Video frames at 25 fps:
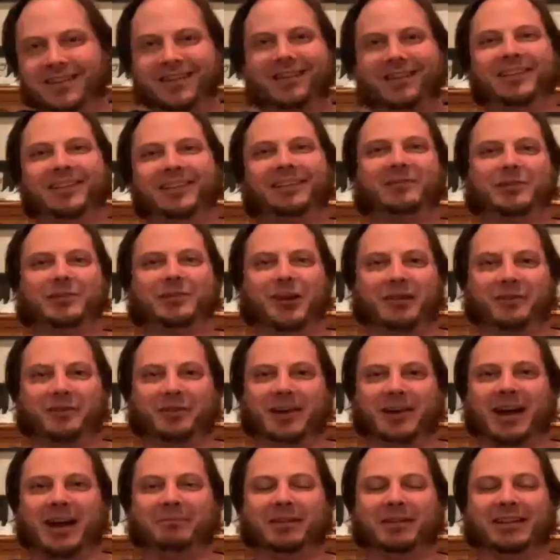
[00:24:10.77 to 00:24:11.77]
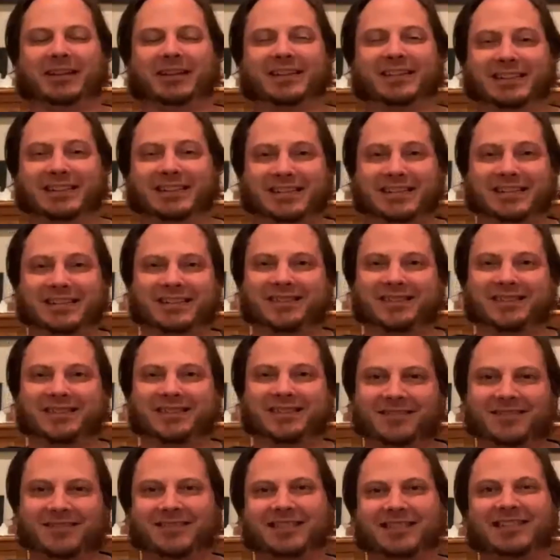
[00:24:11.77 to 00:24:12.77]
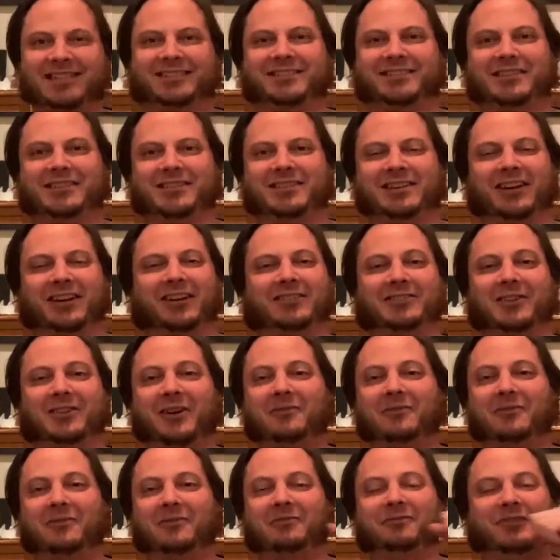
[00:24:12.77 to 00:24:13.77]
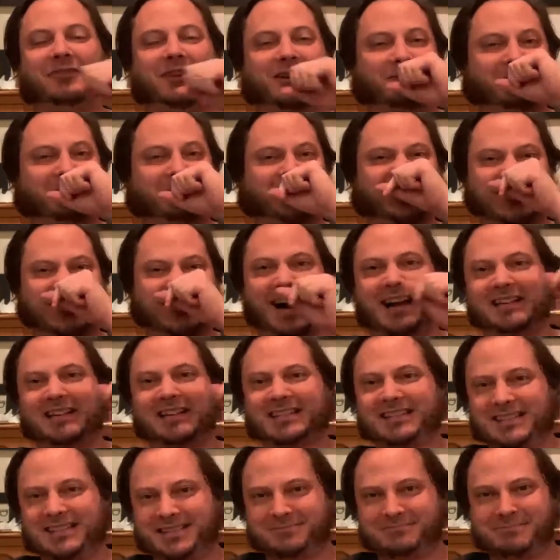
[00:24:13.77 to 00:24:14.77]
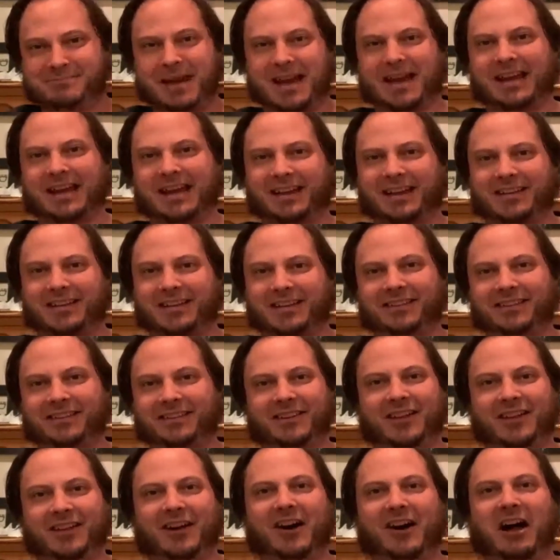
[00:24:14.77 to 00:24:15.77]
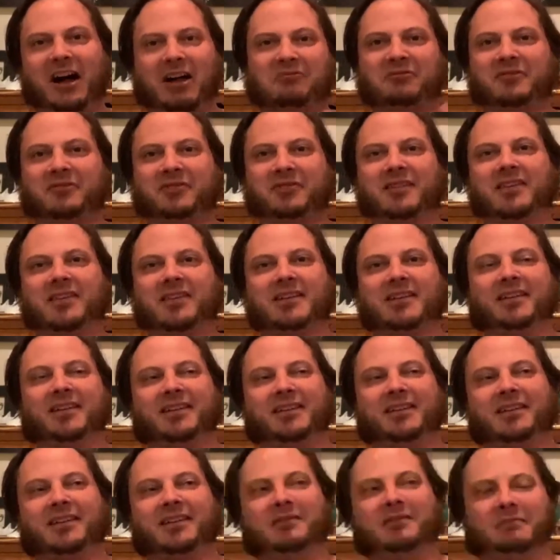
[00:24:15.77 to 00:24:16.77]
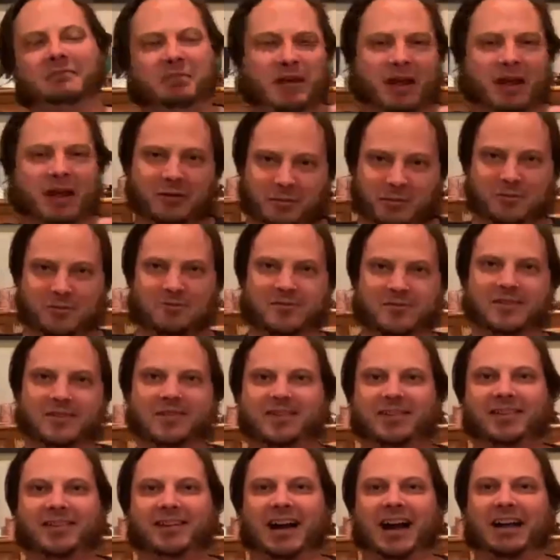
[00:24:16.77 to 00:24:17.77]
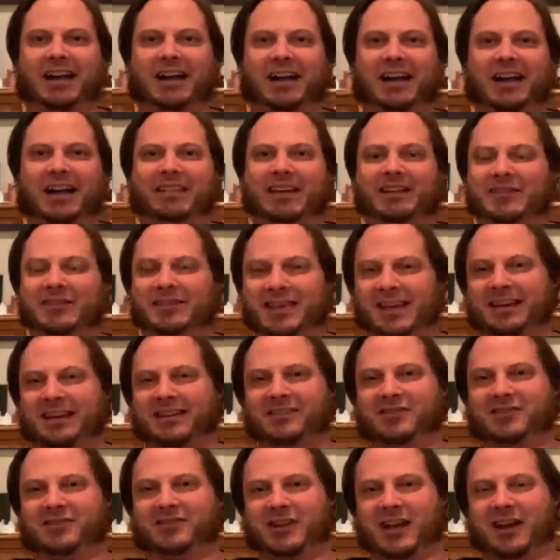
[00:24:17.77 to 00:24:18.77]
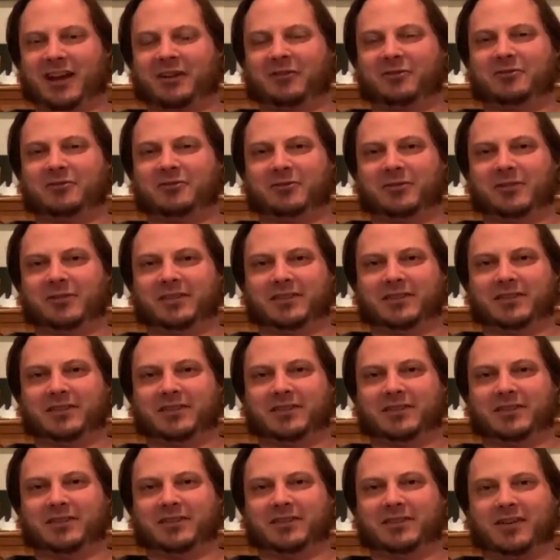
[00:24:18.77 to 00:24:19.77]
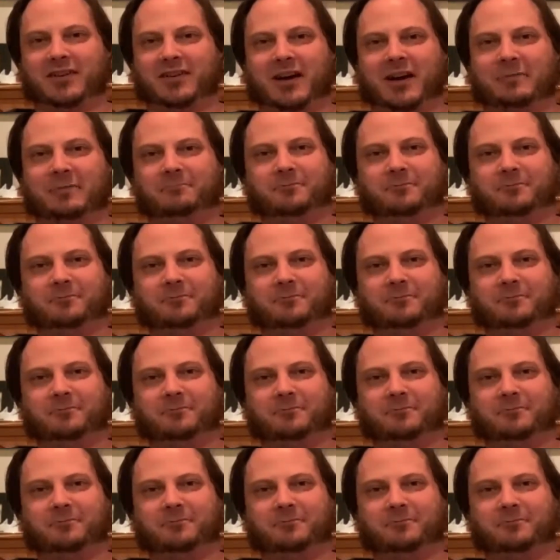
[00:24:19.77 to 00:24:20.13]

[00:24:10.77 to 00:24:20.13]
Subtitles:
We drive your ambulances. Don't fuck with us. Artists make life bearable, and they just get shat on all the time.